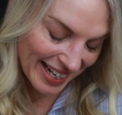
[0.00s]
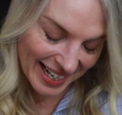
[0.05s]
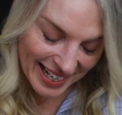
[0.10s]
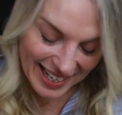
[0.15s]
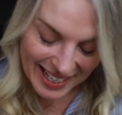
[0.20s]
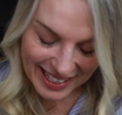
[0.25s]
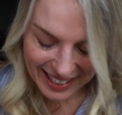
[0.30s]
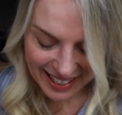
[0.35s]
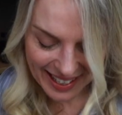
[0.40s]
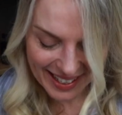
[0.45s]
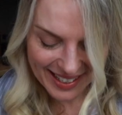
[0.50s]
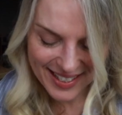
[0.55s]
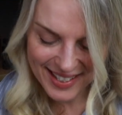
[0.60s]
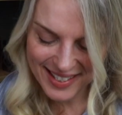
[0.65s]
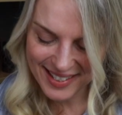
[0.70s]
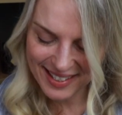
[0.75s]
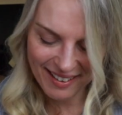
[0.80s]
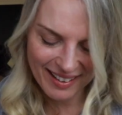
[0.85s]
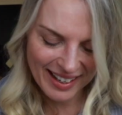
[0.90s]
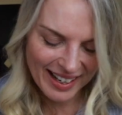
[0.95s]
in any
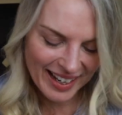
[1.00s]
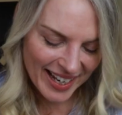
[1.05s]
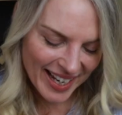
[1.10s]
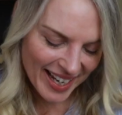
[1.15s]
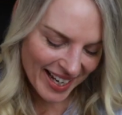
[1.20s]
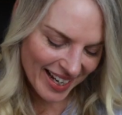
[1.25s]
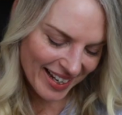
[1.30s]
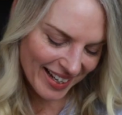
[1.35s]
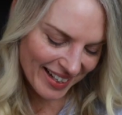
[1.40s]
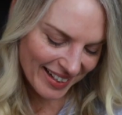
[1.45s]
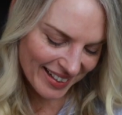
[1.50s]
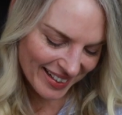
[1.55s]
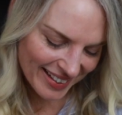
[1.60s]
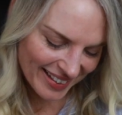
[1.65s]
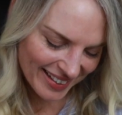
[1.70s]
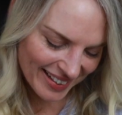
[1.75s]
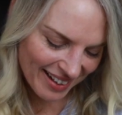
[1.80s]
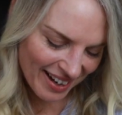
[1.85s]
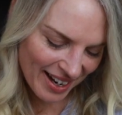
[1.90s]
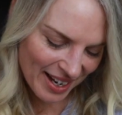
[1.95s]
case, I,
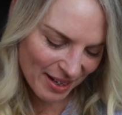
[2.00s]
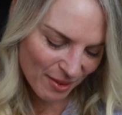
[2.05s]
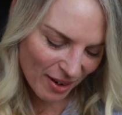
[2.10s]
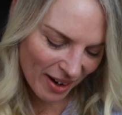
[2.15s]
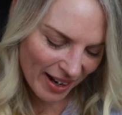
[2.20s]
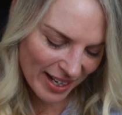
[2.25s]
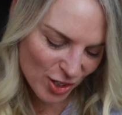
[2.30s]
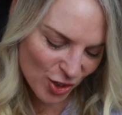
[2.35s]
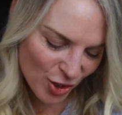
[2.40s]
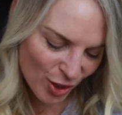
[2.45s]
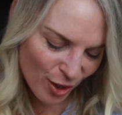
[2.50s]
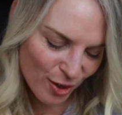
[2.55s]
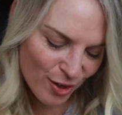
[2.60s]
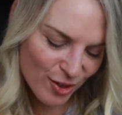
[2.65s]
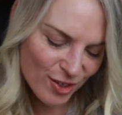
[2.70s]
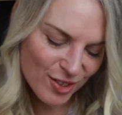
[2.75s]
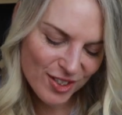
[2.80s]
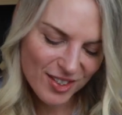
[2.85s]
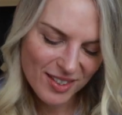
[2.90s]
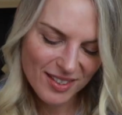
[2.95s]
uh, I, I,
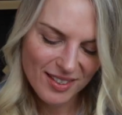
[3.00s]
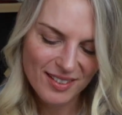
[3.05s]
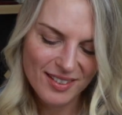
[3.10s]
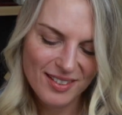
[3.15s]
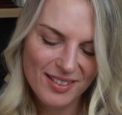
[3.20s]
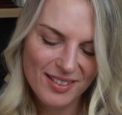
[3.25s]
chose